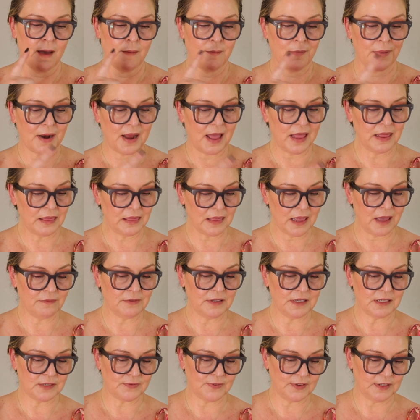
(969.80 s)
but I love
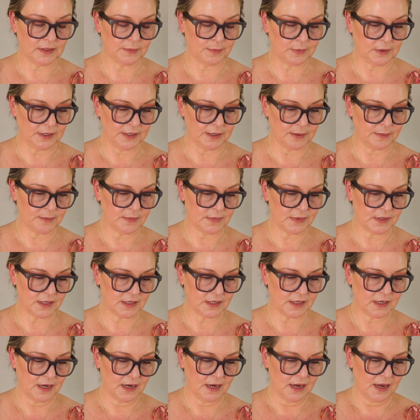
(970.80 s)
these Phillip
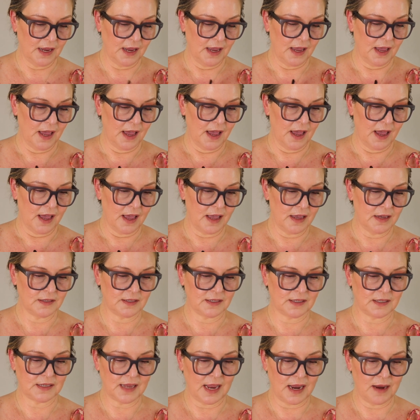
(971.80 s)
Lims.
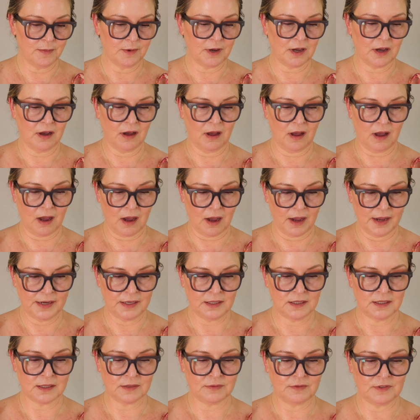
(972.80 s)
It's same
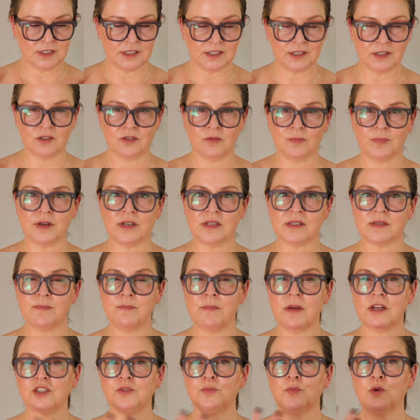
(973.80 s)
kind of deal, but it's
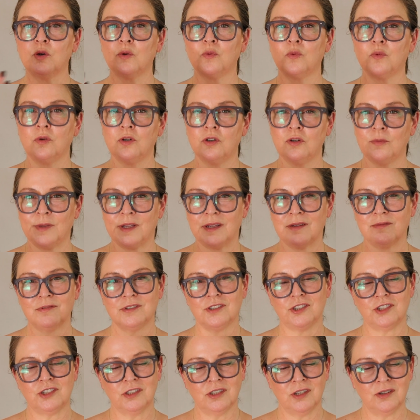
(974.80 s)
much more roomy,
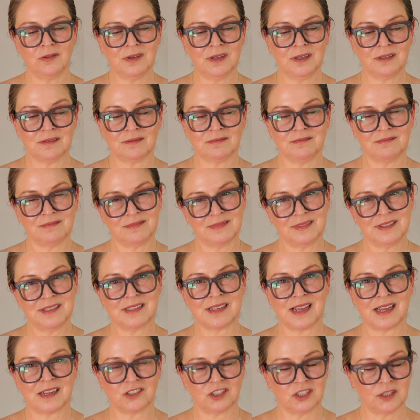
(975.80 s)
which, you know what,
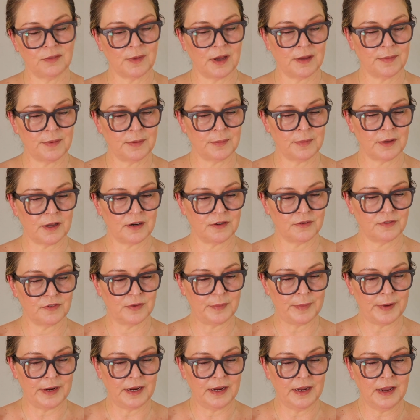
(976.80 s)
this actually might be better
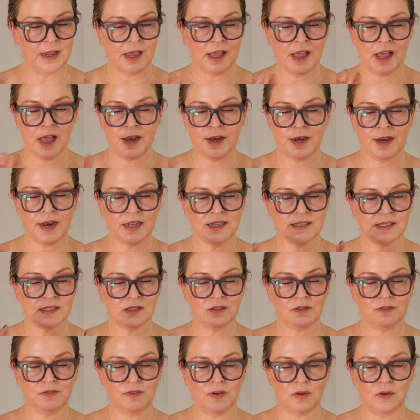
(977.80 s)
for me. Nice
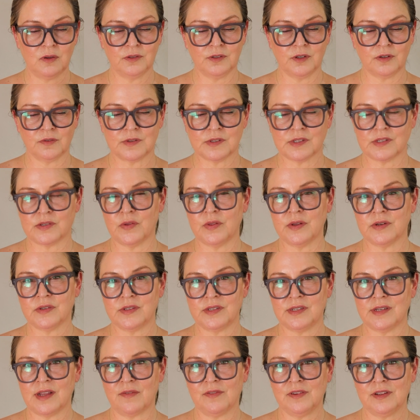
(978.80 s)
little fold so
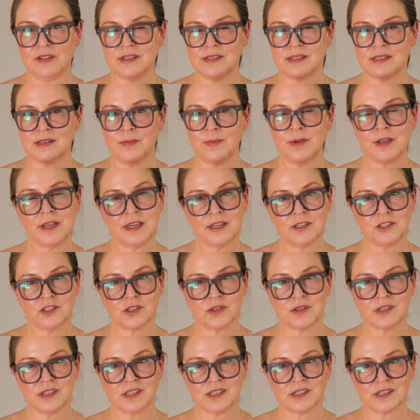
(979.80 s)
there's definitely some
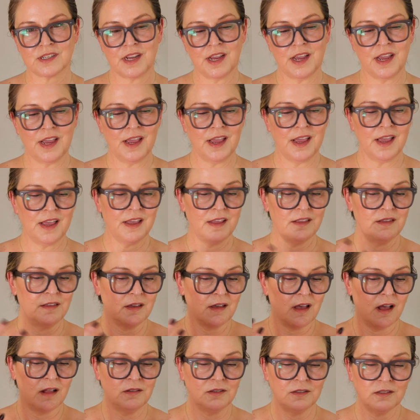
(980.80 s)
interest. The
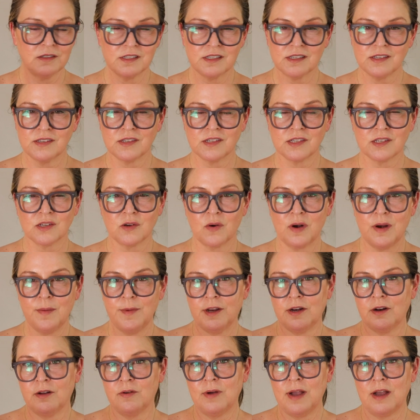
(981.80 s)
color isn't
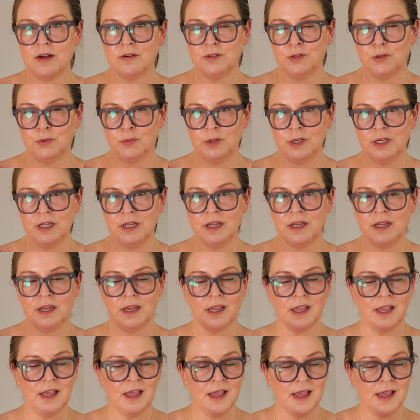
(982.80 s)
screaming, oh, how
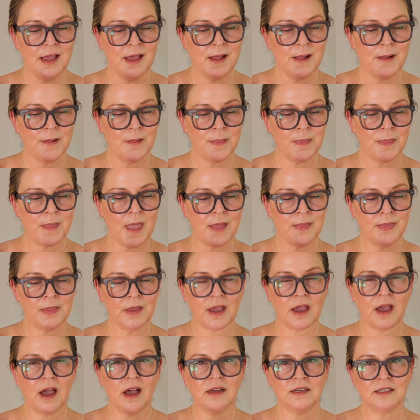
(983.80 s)
unique, and the
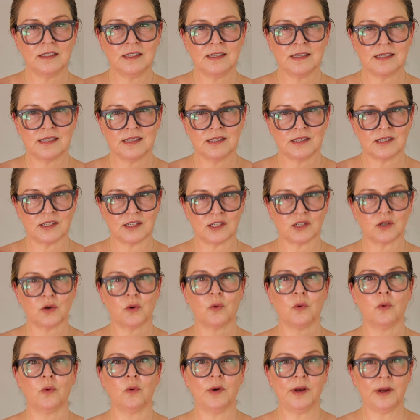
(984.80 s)
cut isn't
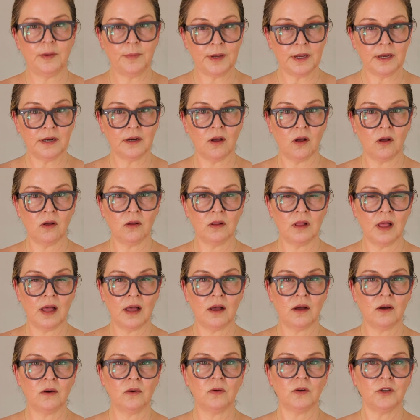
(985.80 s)
screaming, oh,
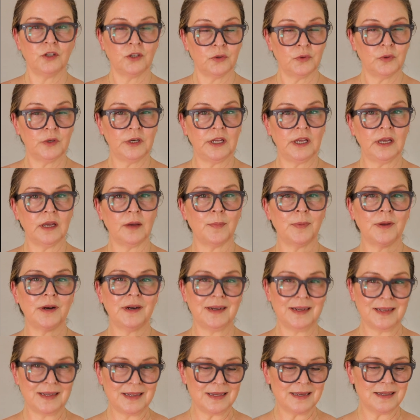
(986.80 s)
how unique, but
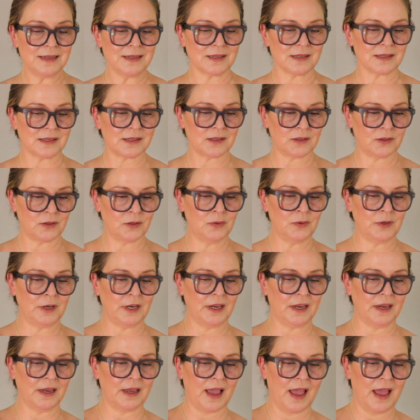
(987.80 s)
it is
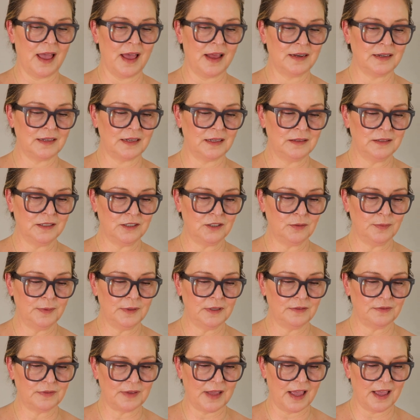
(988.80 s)
unique, and a little
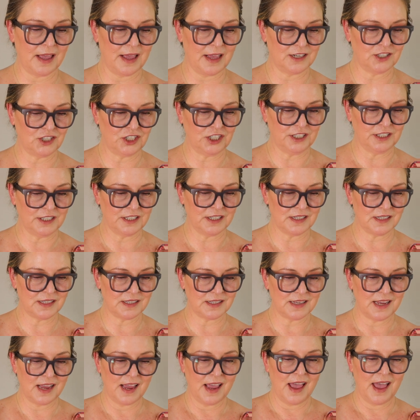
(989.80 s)
bit of
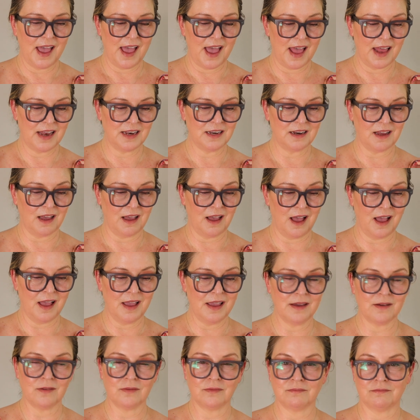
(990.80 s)
edginess, and
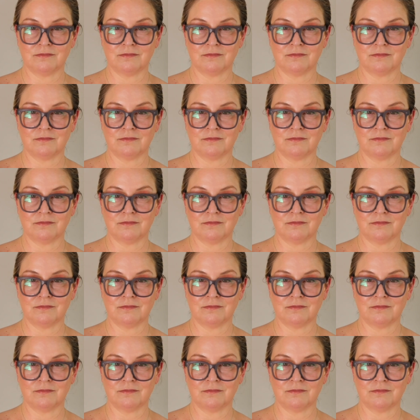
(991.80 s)
I,